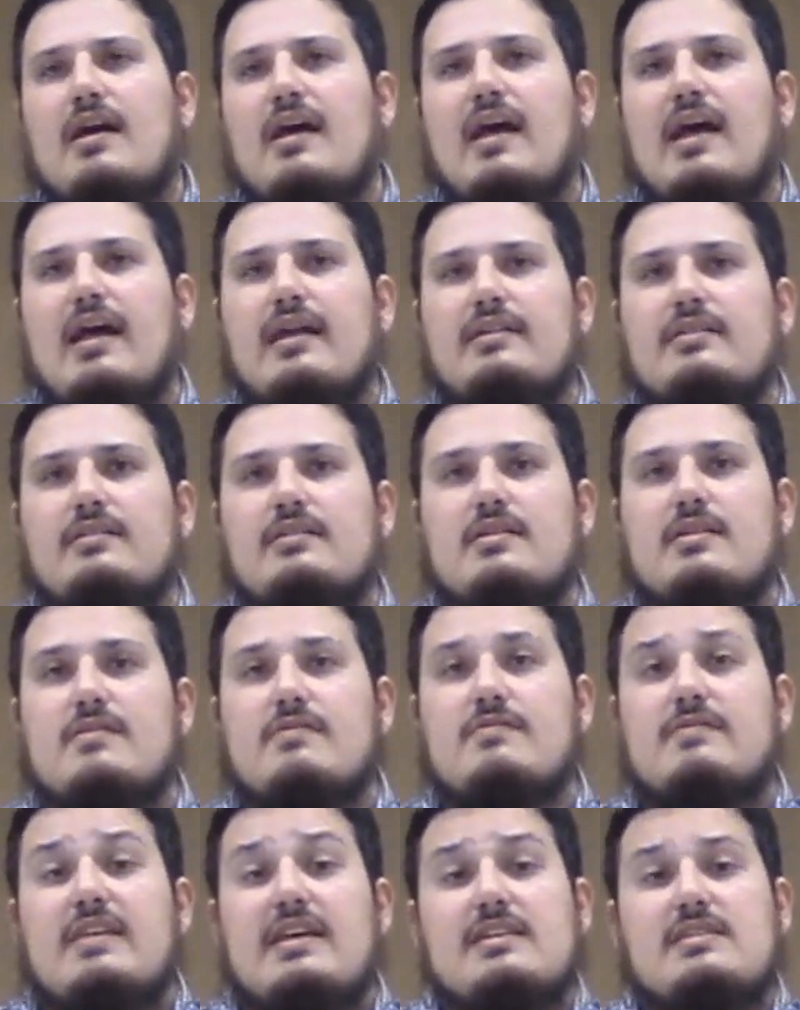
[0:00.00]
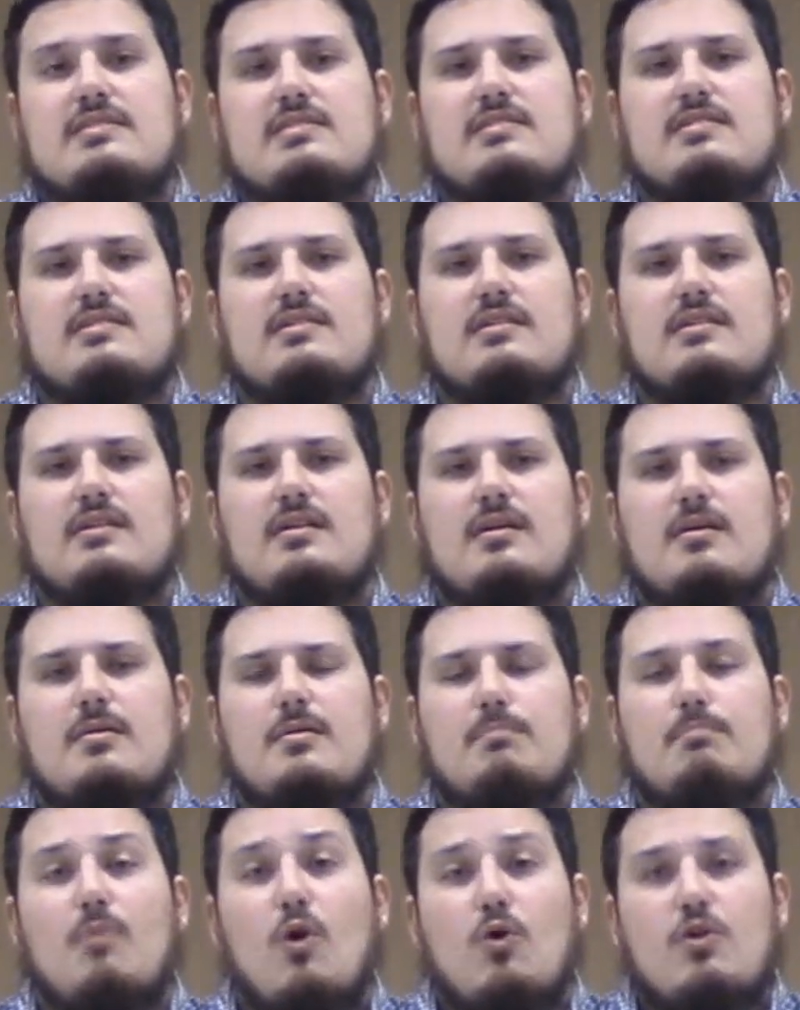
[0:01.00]
And this
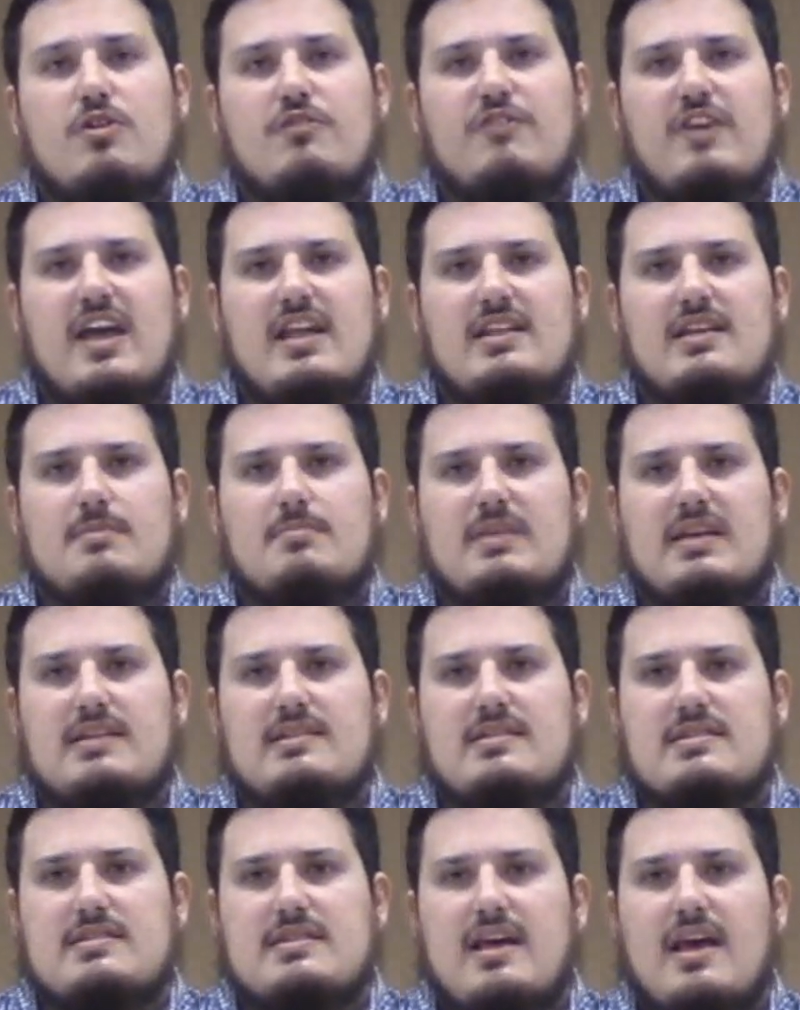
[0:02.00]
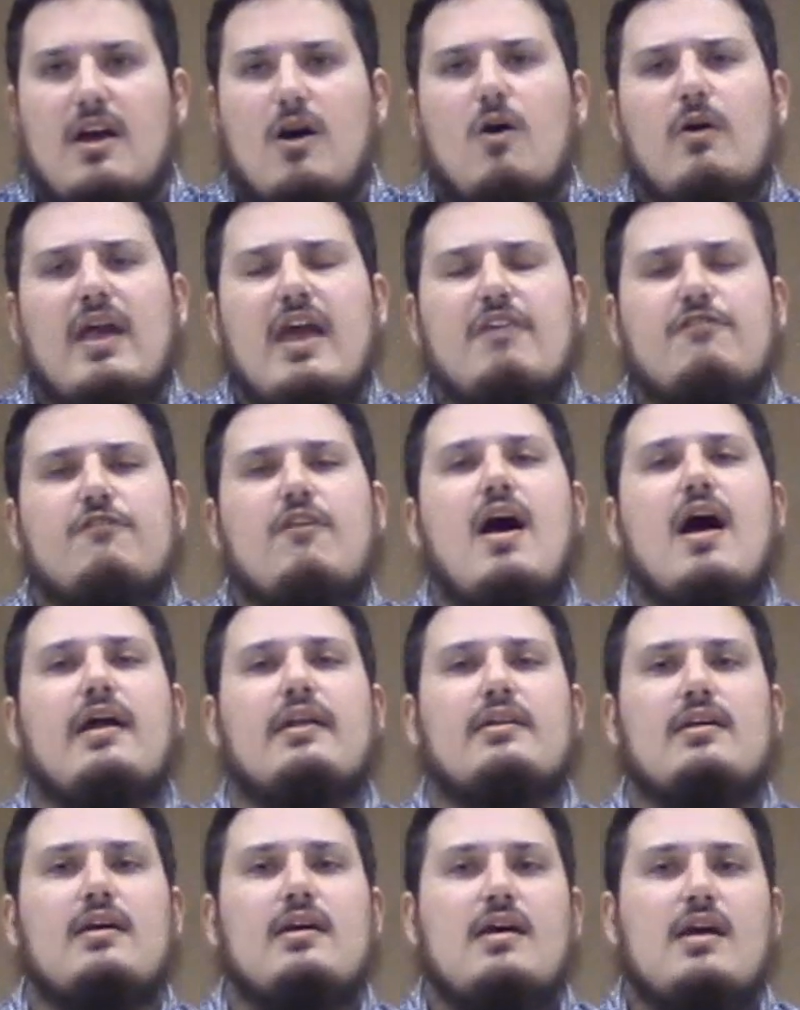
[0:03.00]
motivated me to say, okay,
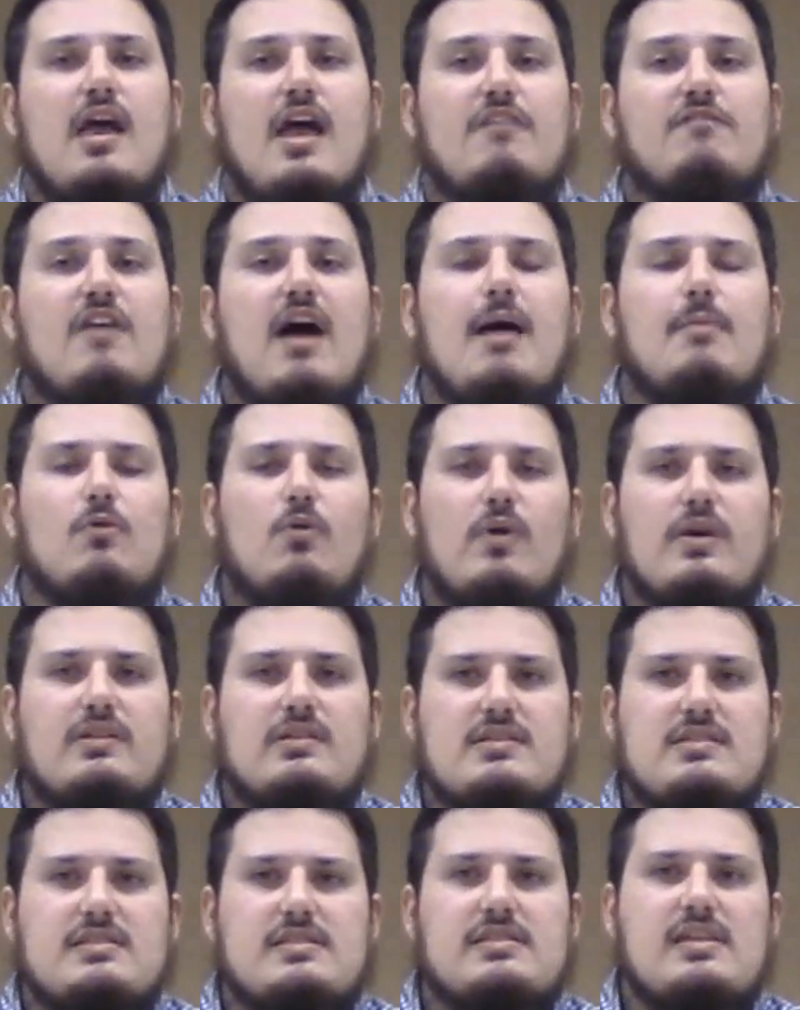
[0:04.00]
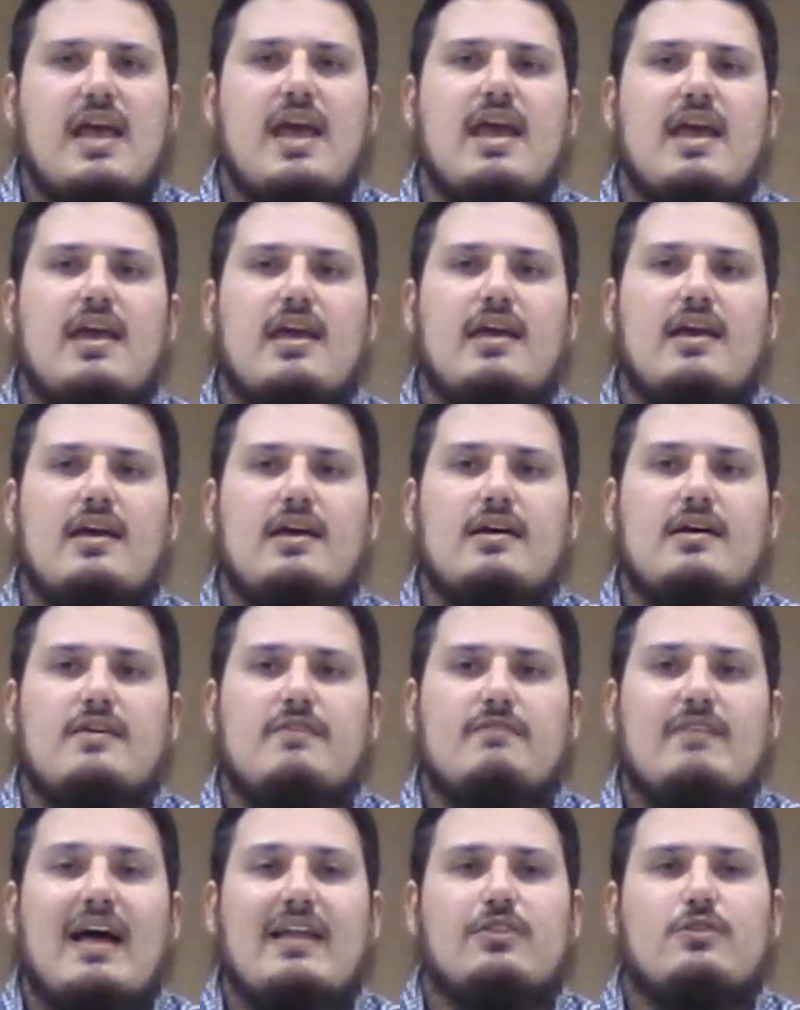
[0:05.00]
fine. If I'm going to say
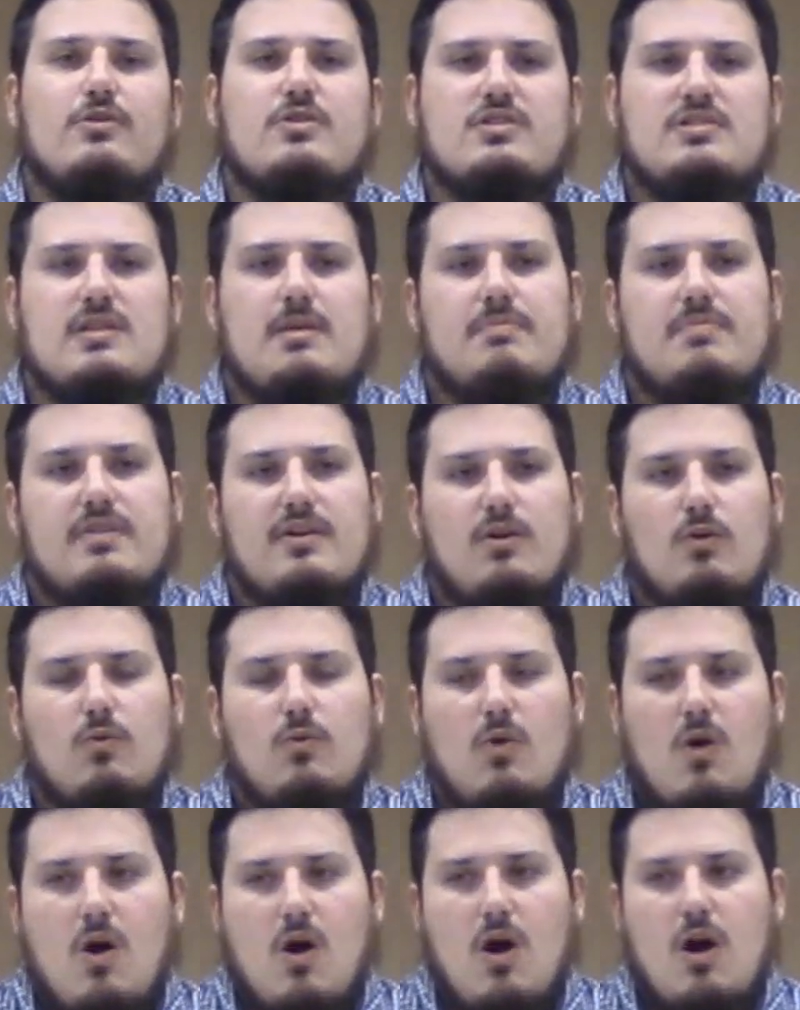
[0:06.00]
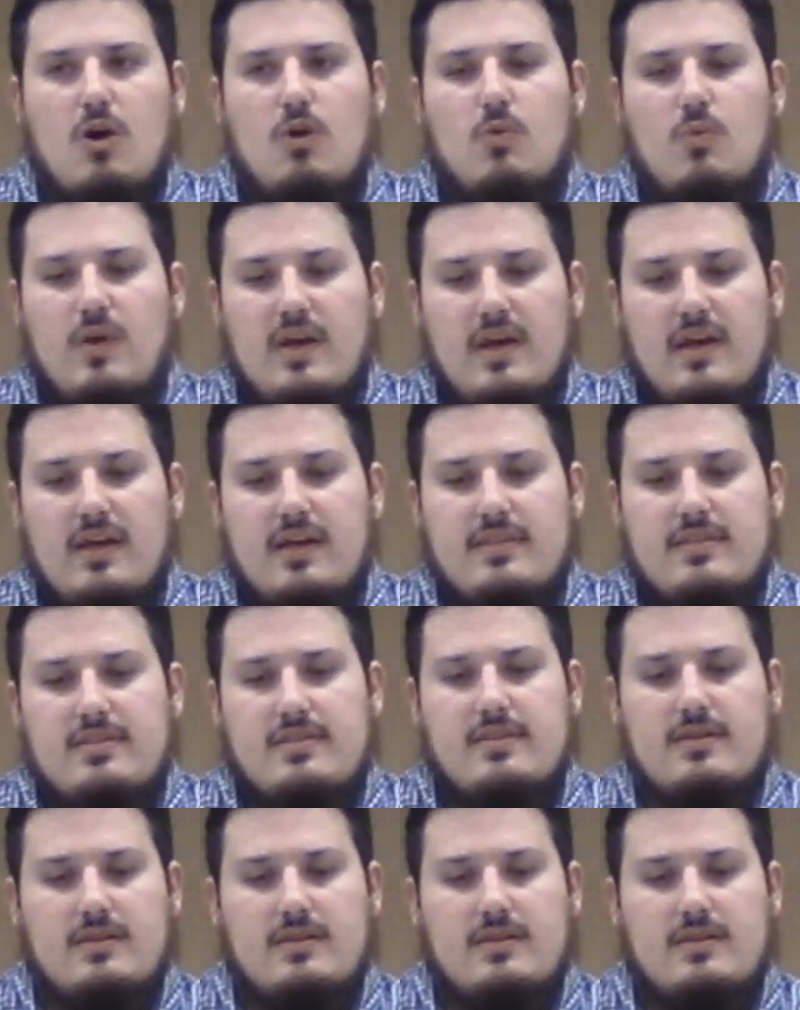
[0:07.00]
that there is something wrong with